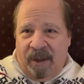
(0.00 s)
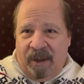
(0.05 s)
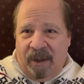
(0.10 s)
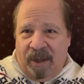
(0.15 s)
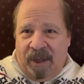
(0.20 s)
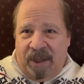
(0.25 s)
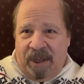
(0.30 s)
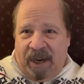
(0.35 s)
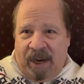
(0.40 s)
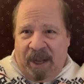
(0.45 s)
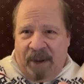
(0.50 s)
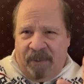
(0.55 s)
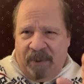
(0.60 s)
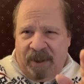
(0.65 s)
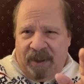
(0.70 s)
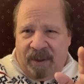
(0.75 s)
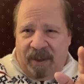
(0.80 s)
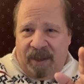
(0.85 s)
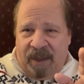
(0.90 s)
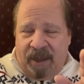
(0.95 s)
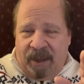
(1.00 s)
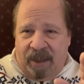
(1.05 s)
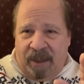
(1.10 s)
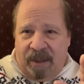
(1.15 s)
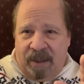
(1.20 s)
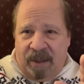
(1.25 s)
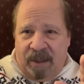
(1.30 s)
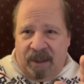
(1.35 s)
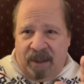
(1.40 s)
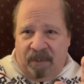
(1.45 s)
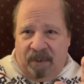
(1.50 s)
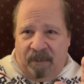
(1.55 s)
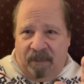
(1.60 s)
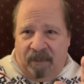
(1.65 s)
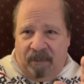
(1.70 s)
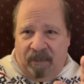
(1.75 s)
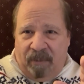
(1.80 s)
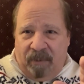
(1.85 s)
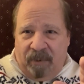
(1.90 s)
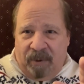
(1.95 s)
and then I would think,
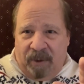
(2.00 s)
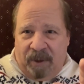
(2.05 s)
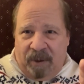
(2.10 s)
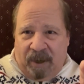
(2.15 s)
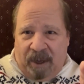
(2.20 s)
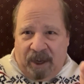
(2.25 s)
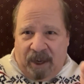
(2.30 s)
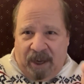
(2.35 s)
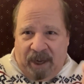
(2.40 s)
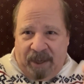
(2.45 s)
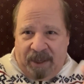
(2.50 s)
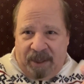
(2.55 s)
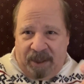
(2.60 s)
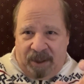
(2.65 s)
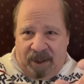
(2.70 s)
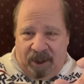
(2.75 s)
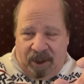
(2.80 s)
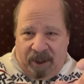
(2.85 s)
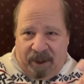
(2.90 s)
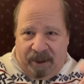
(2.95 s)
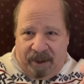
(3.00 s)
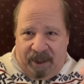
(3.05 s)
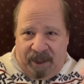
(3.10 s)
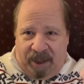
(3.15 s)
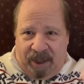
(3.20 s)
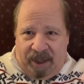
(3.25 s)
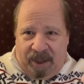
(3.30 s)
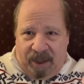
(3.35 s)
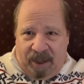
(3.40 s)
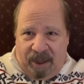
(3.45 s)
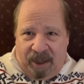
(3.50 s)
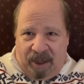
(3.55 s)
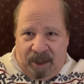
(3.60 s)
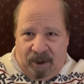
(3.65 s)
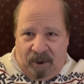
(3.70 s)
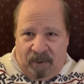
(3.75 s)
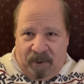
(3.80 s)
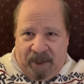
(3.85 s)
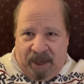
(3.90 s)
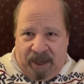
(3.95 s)
I could think,
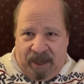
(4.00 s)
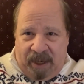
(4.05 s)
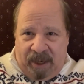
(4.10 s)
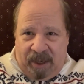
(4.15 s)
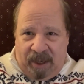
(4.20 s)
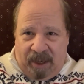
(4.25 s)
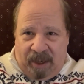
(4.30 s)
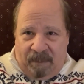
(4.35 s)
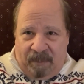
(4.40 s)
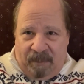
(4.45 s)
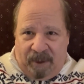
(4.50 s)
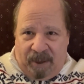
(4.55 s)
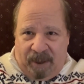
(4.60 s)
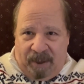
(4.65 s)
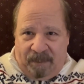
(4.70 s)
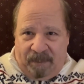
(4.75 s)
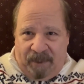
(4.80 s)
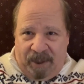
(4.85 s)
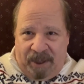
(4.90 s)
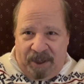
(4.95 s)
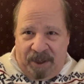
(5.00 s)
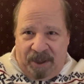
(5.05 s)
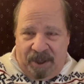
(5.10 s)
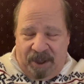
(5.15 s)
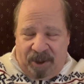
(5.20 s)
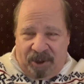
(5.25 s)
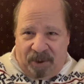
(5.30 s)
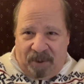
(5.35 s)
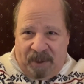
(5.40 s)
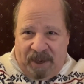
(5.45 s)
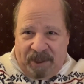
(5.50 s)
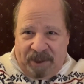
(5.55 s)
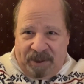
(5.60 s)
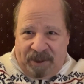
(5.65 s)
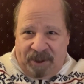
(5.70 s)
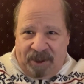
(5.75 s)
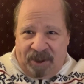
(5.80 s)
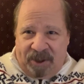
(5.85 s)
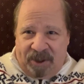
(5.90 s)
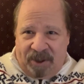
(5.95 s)
okay, I'm in the
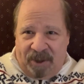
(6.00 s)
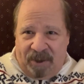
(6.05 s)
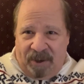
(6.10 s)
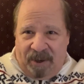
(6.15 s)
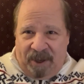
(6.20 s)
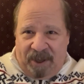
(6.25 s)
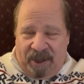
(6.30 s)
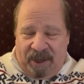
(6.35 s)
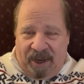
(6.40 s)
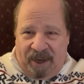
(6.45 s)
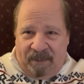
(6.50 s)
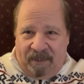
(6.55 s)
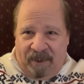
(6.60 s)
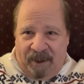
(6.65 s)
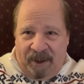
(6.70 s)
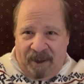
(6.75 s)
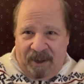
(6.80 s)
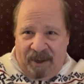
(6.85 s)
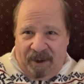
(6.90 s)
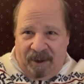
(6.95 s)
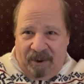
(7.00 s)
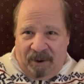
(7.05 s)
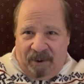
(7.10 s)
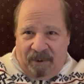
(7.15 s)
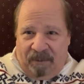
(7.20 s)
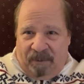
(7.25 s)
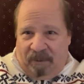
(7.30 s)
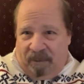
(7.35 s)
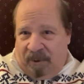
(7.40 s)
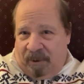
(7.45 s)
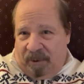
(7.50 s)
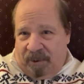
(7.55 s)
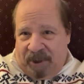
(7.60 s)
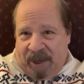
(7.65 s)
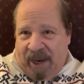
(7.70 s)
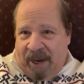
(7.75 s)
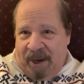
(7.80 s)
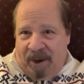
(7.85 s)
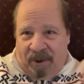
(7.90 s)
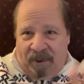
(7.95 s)
transistor and or
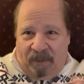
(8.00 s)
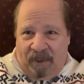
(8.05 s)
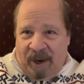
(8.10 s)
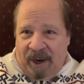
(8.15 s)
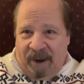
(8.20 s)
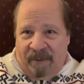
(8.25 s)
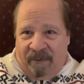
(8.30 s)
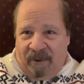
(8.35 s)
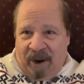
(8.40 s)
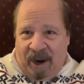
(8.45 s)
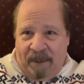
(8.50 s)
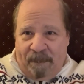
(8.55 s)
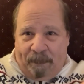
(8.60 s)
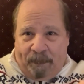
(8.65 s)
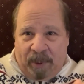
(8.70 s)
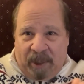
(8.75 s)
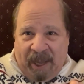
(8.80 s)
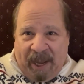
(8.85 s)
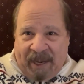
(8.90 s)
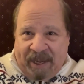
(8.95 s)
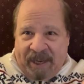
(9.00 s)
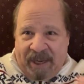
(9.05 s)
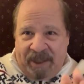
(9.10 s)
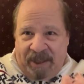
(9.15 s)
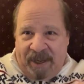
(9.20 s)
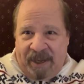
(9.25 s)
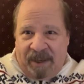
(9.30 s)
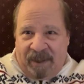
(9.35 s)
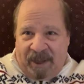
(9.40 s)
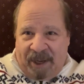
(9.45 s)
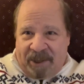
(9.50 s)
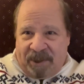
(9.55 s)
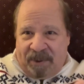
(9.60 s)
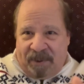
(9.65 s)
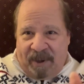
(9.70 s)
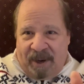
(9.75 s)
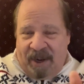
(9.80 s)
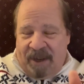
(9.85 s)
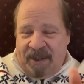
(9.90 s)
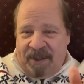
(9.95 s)
diode, whatever, I'm blocking the
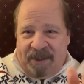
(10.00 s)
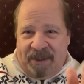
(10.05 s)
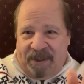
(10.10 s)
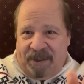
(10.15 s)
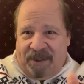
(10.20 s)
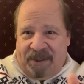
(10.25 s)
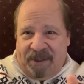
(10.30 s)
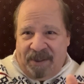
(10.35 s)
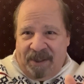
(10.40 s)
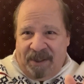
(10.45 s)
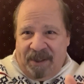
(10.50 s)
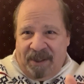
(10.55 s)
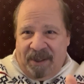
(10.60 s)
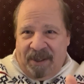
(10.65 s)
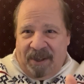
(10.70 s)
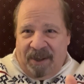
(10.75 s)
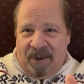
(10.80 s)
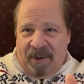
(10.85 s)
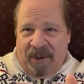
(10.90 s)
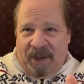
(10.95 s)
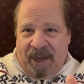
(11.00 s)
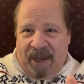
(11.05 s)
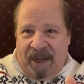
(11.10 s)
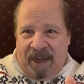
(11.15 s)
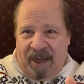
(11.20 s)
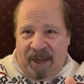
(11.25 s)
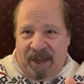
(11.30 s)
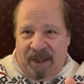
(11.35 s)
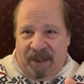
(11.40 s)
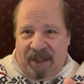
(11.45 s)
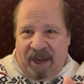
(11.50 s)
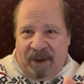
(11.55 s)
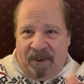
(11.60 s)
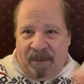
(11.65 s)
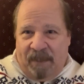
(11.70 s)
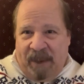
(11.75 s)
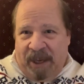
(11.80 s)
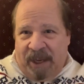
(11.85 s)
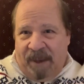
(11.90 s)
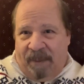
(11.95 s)
electrons. Okay,
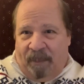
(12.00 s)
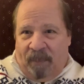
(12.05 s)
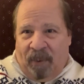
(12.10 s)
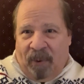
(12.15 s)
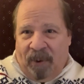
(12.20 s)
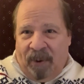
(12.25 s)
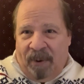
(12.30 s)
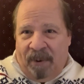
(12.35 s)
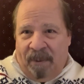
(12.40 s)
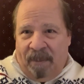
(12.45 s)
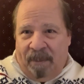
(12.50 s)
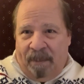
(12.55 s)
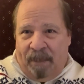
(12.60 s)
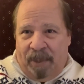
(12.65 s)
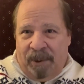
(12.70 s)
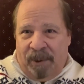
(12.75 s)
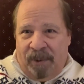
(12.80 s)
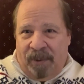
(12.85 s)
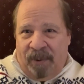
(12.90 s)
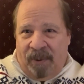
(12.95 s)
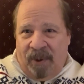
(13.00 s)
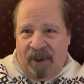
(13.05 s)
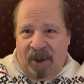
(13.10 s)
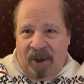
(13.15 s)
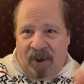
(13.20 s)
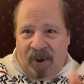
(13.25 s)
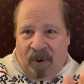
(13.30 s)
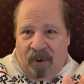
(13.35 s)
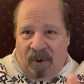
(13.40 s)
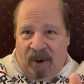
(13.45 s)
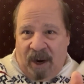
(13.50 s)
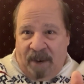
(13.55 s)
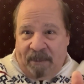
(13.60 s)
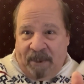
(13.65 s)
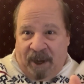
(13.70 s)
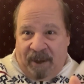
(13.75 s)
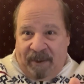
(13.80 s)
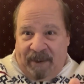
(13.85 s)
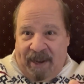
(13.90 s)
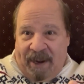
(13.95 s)
that'll make it more blue. Or
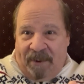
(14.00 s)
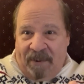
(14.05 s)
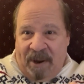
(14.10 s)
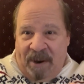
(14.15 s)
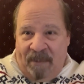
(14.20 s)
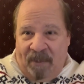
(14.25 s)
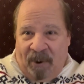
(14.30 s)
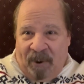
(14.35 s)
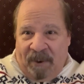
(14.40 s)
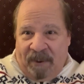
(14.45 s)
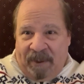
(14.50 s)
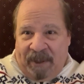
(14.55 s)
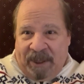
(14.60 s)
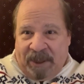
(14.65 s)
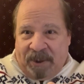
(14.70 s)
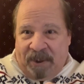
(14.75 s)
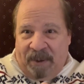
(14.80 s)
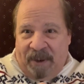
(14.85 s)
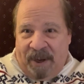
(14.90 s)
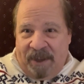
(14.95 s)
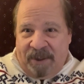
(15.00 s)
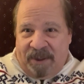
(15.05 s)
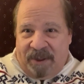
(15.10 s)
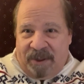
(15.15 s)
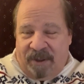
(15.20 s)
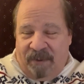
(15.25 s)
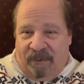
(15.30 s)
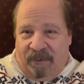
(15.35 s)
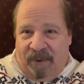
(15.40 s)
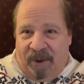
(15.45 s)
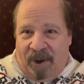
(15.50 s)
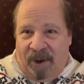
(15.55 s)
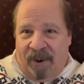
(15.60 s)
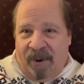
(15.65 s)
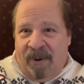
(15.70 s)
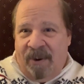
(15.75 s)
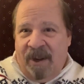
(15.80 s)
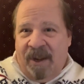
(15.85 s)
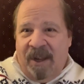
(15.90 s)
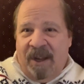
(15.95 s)
I'm allowing more electrons to
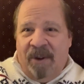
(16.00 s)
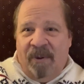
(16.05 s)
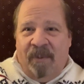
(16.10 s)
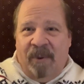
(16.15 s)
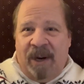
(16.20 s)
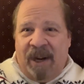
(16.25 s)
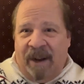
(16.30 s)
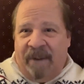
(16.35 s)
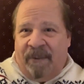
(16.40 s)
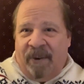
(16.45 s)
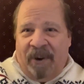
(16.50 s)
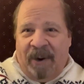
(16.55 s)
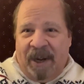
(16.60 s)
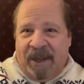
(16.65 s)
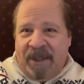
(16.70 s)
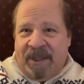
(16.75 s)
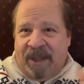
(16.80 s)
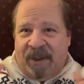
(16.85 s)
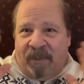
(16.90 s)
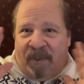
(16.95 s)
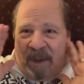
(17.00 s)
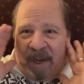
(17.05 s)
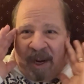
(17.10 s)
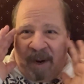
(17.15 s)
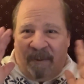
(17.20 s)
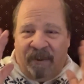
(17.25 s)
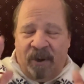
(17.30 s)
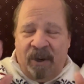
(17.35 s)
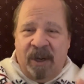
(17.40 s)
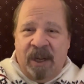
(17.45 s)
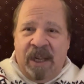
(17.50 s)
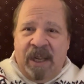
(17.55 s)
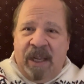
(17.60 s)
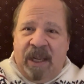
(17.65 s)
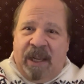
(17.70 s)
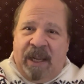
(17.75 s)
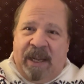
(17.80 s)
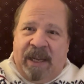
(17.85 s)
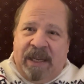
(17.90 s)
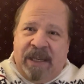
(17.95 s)
flow. Whatever, I did whatever.
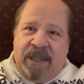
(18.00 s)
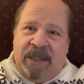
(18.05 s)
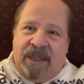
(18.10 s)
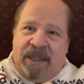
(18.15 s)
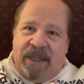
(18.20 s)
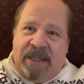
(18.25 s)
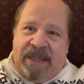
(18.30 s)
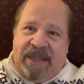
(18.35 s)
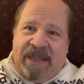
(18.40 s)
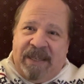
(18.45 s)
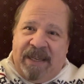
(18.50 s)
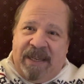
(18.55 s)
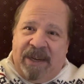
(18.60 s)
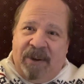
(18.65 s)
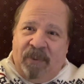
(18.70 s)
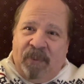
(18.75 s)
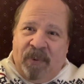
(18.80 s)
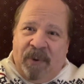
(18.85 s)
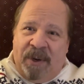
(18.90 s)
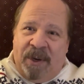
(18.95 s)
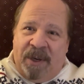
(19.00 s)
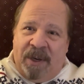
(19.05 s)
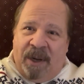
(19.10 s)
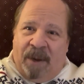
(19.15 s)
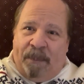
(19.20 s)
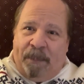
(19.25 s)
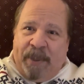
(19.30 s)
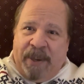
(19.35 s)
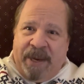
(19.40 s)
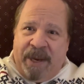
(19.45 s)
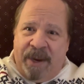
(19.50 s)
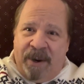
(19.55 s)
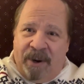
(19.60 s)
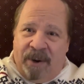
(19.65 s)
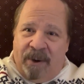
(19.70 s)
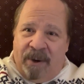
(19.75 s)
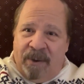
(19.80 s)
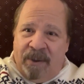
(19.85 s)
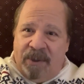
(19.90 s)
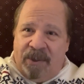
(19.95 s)
And it would
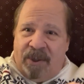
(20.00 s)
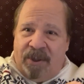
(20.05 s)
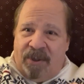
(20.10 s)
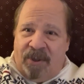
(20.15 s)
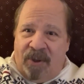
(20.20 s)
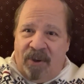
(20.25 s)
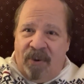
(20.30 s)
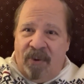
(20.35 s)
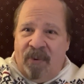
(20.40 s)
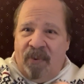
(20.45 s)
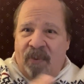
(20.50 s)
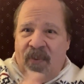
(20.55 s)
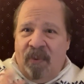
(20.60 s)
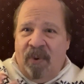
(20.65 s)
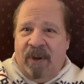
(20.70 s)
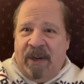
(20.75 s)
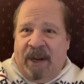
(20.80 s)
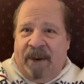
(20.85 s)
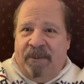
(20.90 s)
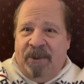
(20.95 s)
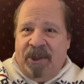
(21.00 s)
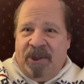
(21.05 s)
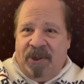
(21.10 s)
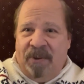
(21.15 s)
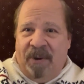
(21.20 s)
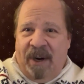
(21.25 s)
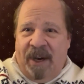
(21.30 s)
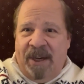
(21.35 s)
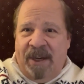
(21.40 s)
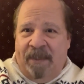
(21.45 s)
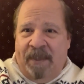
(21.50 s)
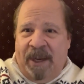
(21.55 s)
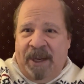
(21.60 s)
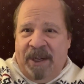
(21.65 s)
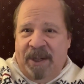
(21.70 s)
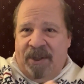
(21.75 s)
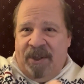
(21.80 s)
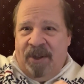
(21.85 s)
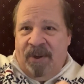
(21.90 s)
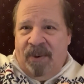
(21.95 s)
appear to do what I was trying to
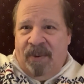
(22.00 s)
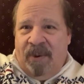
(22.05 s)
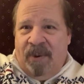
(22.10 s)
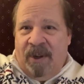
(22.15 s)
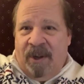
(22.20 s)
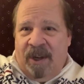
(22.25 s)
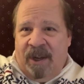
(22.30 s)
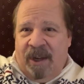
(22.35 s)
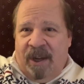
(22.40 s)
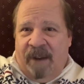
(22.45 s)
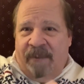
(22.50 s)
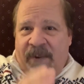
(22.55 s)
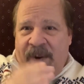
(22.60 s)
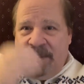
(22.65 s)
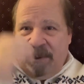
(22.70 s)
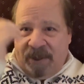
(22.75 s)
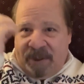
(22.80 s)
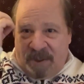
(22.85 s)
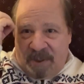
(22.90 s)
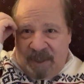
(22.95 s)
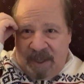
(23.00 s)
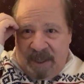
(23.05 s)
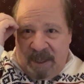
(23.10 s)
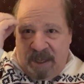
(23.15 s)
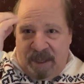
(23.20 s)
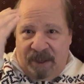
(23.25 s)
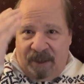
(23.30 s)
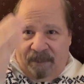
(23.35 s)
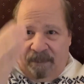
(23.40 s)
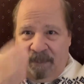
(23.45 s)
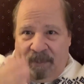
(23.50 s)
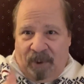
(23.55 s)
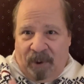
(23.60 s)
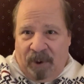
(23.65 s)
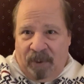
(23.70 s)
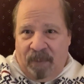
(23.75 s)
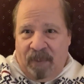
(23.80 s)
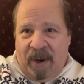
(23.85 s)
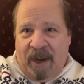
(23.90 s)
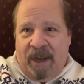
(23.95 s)
make it do. If I was thinking
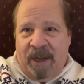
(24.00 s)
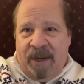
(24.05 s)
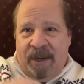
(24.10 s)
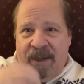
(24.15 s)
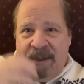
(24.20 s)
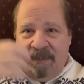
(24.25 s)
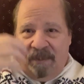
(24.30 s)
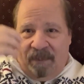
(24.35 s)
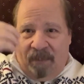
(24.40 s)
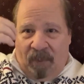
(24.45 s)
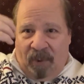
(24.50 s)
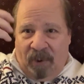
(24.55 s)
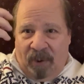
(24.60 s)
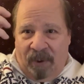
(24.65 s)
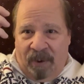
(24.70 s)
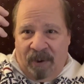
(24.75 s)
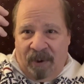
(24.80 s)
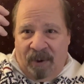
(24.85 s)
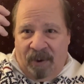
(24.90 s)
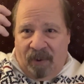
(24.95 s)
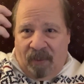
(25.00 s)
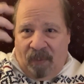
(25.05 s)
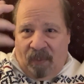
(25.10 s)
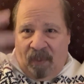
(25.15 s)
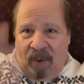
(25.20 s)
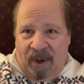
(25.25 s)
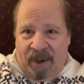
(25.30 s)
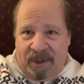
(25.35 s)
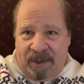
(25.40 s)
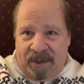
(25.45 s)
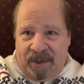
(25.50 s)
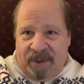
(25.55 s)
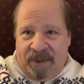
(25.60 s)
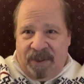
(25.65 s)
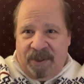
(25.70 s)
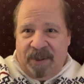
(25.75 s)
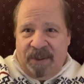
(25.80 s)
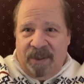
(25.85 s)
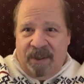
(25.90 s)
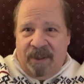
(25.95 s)
more red, more
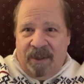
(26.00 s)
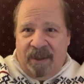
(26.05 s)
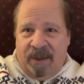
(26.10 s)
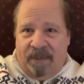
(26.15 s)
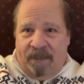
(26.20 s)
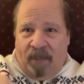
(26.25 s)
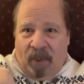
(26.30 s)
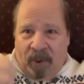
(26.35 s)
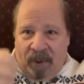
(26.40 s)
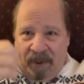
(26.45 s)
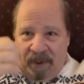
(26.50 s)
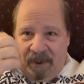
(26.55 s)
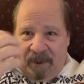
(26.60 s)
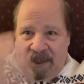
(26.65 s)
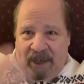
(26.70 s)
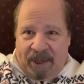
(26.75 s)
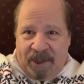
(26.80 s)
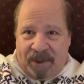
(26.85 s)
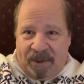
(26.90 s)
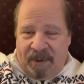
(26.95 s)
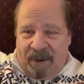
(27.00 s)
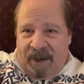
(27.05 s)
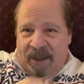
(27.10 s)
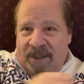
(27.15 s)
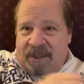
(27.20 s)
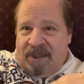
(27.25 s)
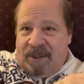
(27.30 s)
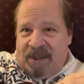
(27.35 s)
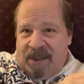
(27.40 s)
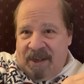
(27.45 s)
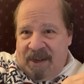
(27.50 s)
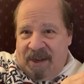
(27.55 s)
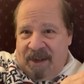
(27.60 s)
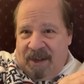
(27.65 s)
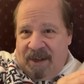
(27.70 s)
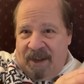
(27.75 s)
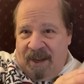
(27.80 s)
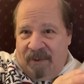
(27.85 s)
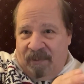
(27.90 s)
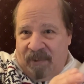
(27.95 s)
ones, more electrons,
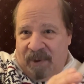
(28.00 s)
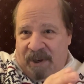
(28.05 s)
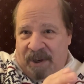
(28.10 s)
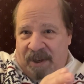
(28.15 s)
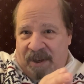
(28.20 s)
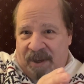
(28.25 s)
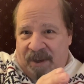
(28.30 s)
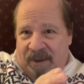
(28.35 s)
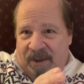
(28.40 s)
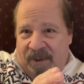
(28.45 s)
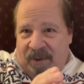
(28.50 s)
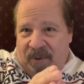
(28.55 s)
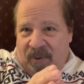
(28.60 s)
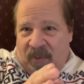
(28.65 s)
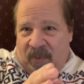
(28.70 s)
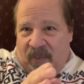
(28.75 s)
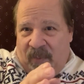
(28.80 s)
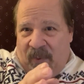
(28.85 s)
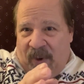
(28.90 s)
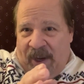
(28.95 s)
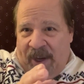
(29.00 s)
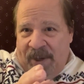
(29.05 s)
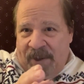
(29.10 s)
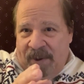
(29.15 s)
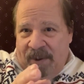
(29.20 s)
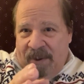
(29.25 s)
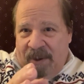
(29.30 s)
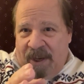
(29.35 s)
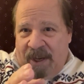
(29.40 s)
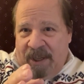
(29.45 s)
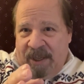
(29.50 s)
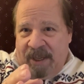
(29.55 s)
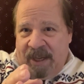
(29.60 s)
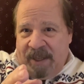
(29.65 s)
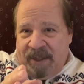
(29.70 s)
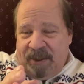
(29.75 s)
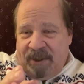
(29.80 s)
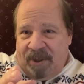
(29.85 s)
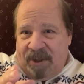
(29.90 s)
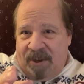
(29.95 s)
it would wander and
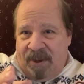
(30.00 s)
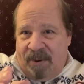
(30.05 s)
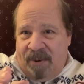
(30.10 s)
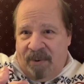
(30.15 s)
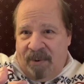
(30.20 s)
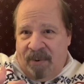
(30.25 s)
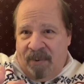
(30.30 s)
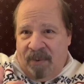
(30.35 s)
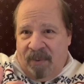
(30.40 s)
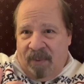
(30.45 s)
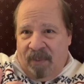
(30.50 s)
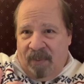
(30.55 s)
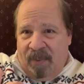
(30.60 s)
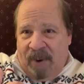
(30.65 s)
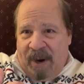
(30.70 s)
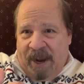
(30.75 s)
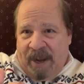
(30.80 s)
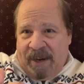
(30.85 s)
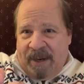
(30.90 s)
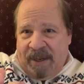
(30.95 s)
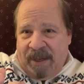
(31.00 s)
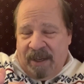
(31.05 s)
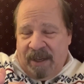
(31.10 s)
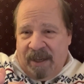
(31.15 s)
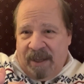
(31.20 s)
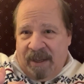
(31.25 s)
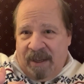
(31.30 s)
get to red.